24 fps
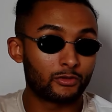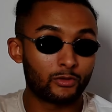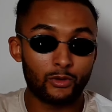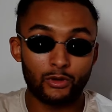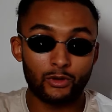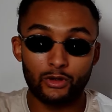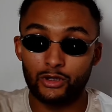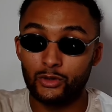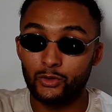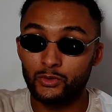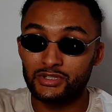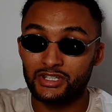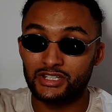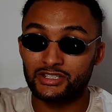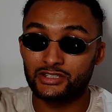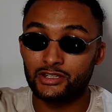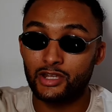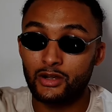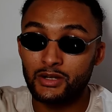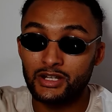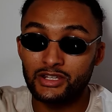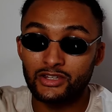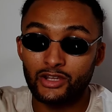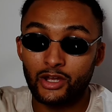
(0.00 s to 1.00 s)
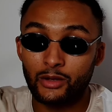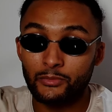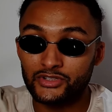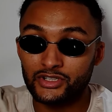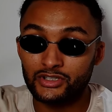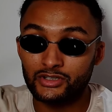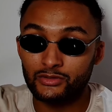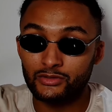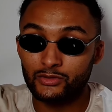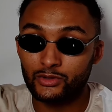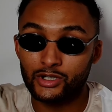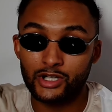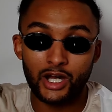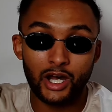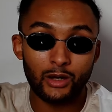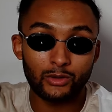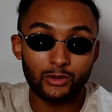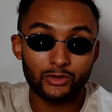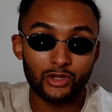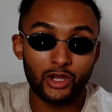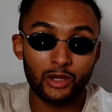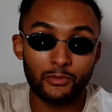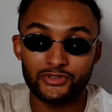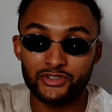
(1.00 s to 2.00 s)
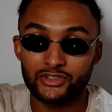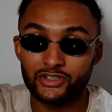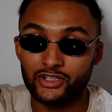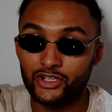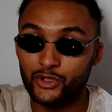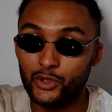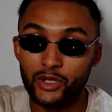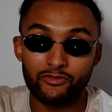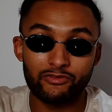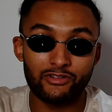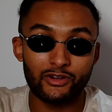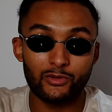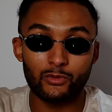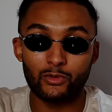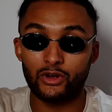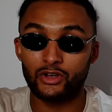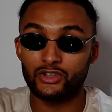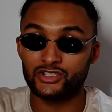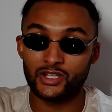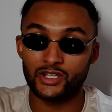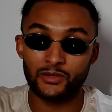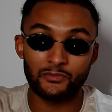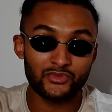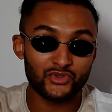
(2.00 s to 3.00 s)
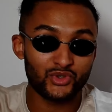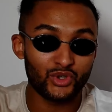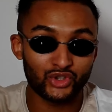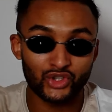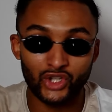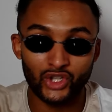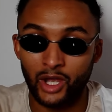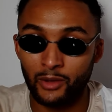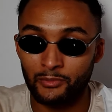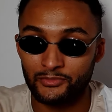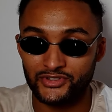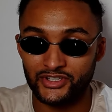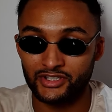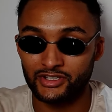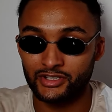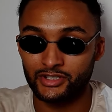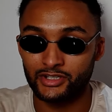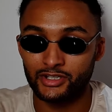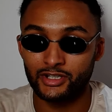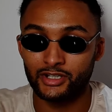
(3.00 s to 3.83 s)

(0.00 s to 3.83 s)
Who was it? Tony Thompson or Carl Thompson? Whoever it was, some sort of Thompson.